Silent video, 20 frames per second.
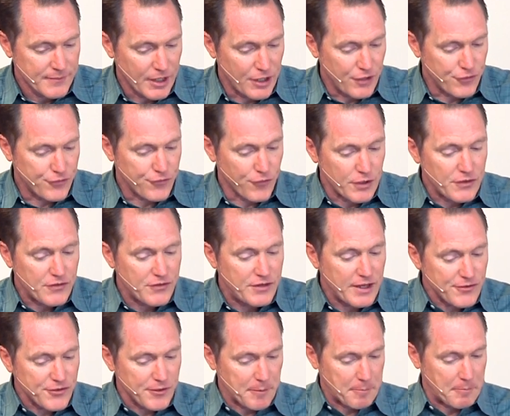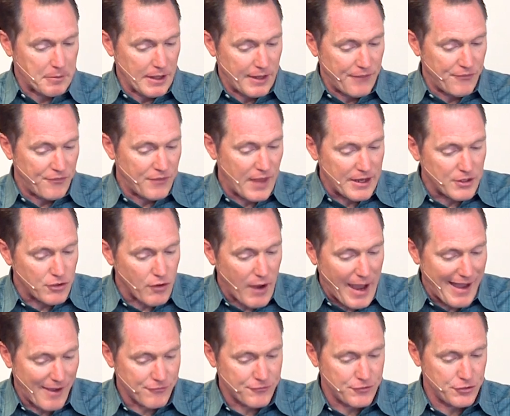It is for discipline that you
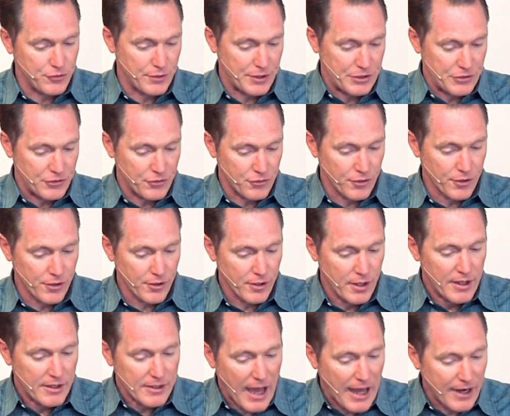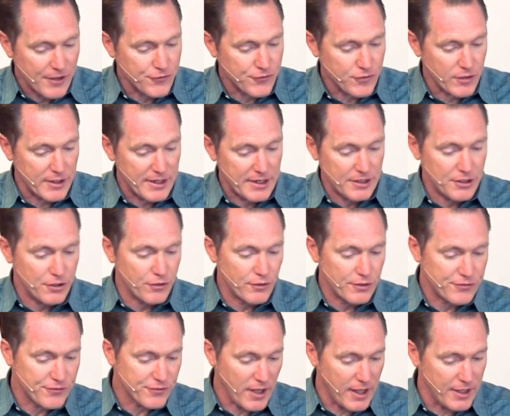have to endure. God is treating you
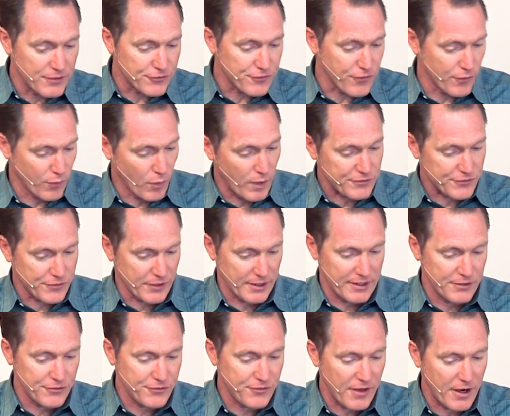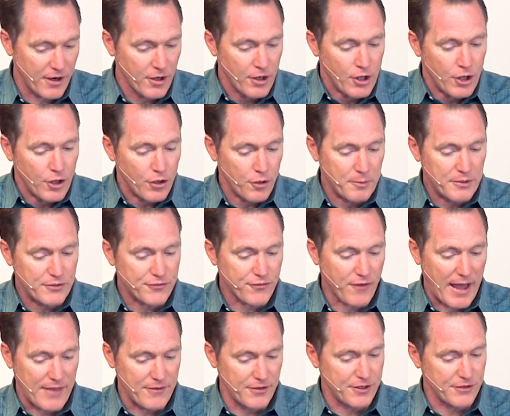as sons. For what son is there whom his
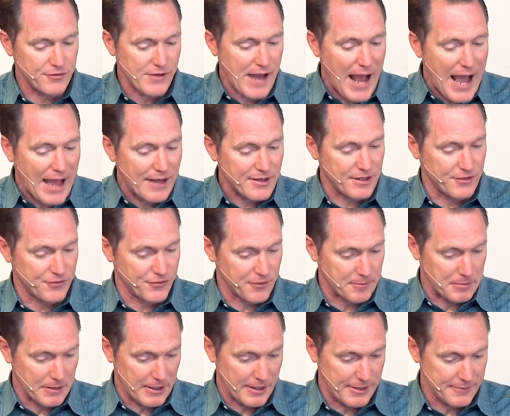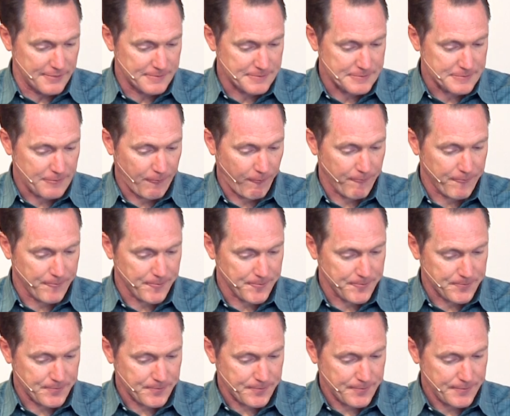father does not discipline?
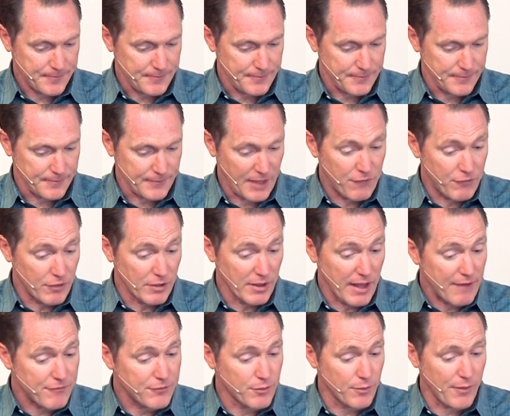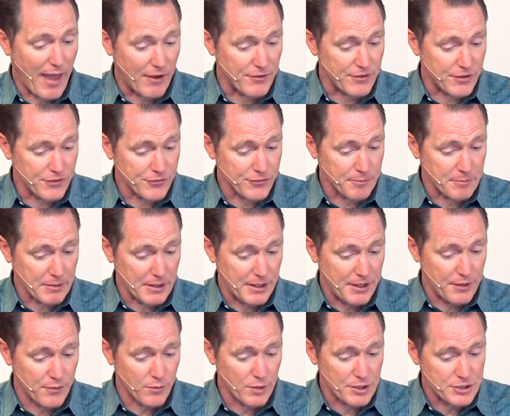If you're left without discipline,
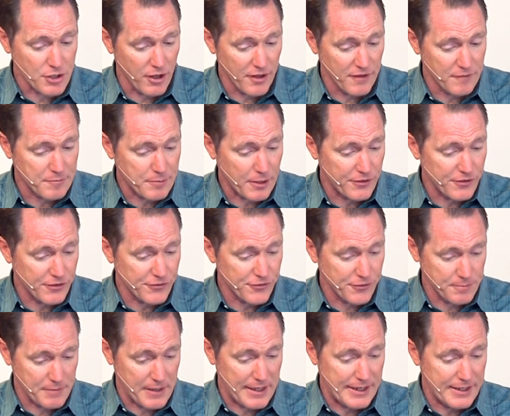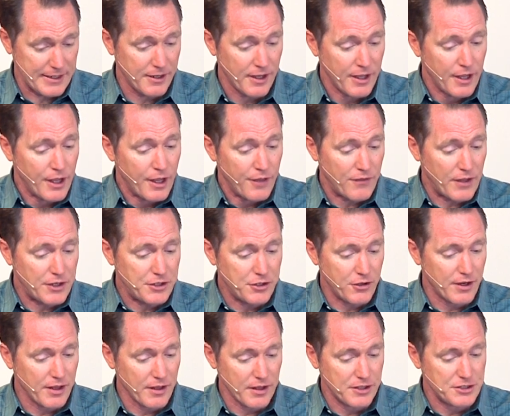in which all have participated, then
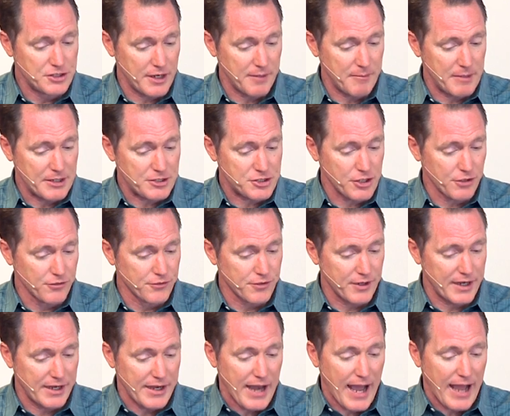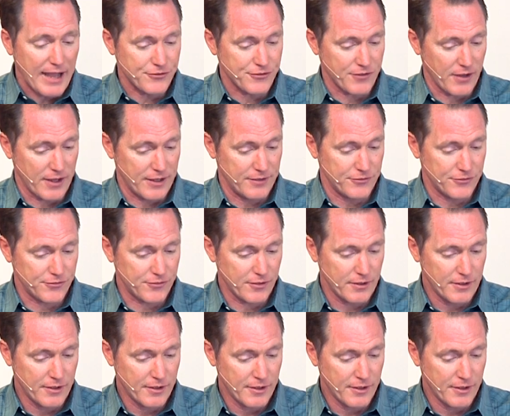you're illegitimate children and not sons.